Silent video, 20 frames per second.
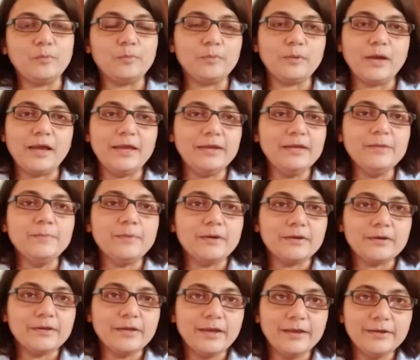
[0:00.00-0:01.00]

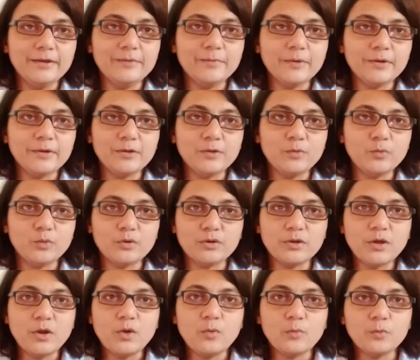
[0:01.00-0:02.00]
anybody
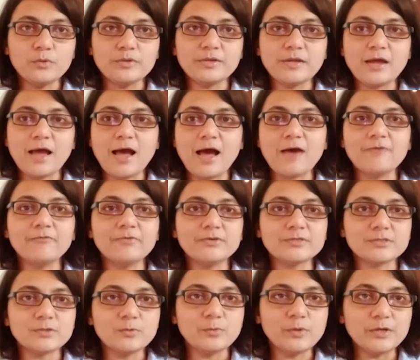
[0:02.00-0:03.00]
would have
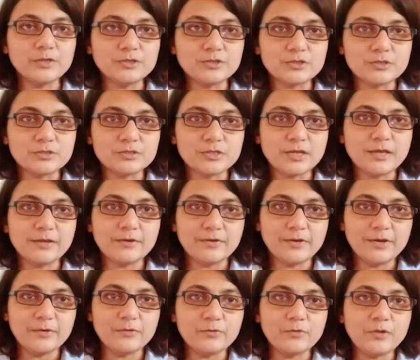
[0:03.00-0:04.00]
reservations
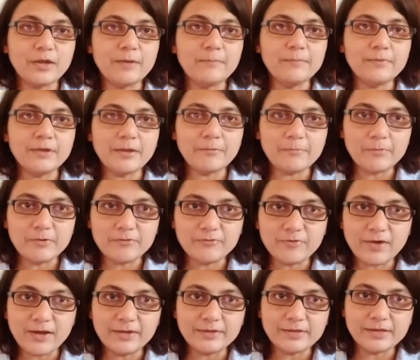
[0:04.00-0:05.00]
agreeing to
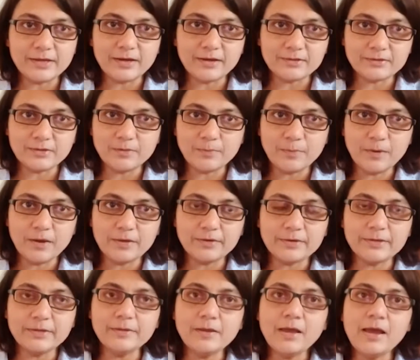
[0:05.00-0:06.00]
indemnify the other
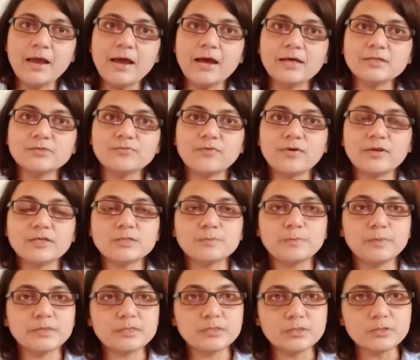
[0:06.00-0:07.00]
party as far
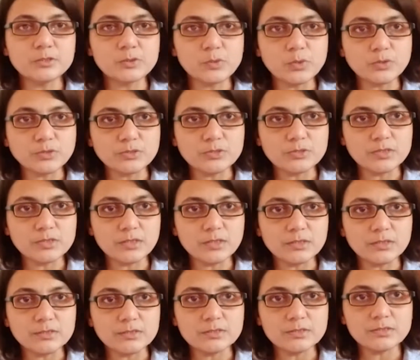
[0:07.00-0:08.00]
as business losses are
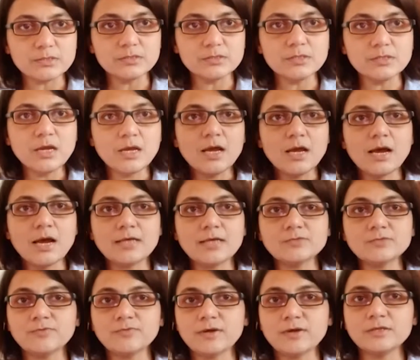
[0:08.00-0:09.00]
concerned,
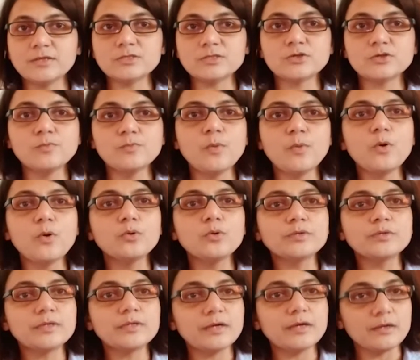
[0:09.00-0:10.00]
as far as
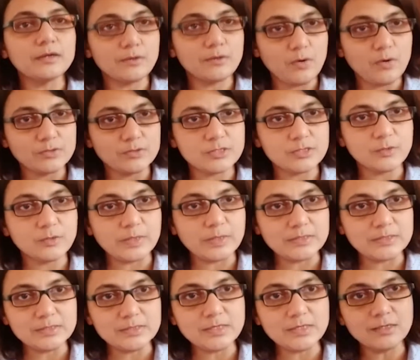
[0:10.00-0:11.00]
remote
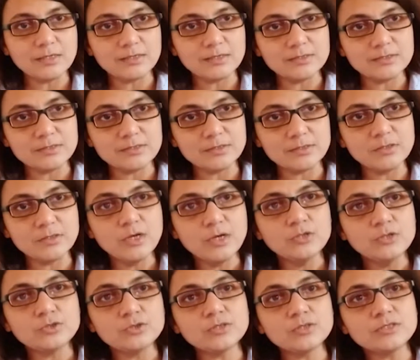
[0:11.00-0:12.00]
consequences are
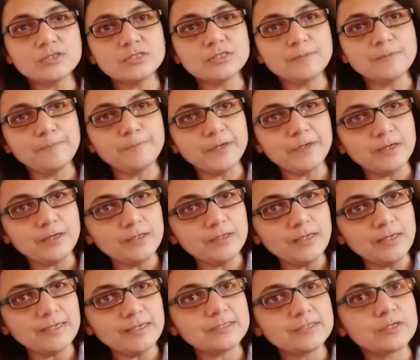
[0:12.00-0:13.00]
concerned. So the typical
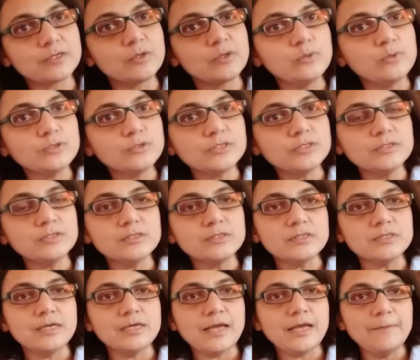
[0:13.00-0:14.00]
exclusions
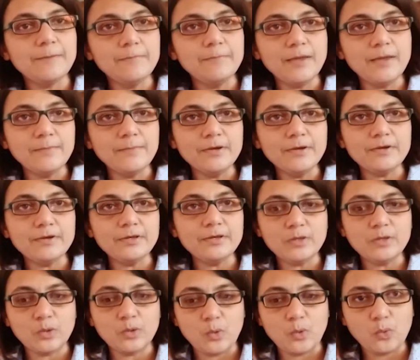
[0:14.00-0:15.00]
in an
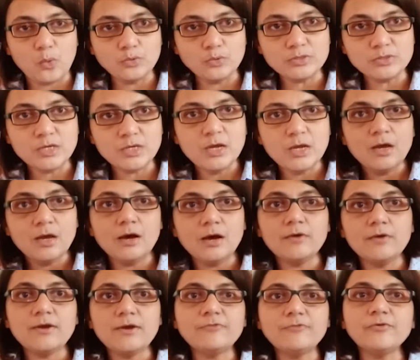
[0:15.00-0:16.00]
indemnity clause
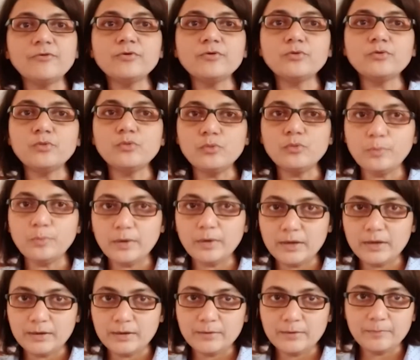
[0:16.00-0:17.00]
refer
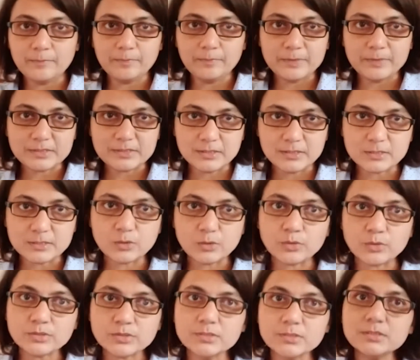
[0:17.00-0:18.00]
to business
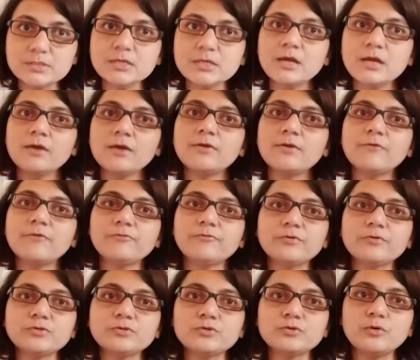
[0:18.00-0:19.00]
losses,
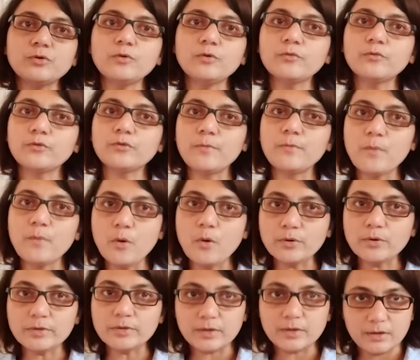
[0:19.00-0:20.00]
refer to
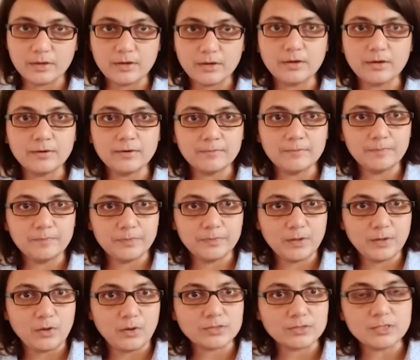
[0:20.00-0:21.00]
remote
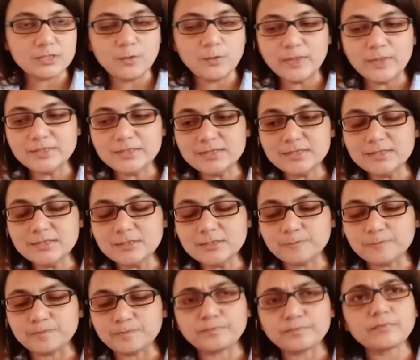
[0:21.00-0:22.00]

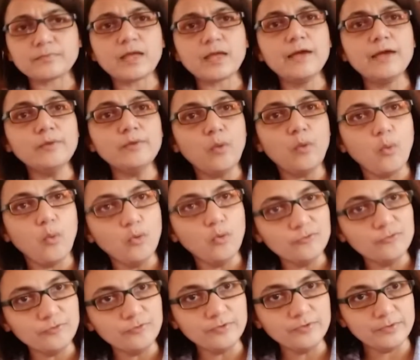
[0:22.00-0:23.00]
consequences, and
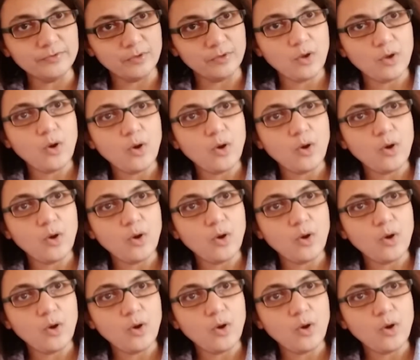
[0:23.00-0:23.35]
often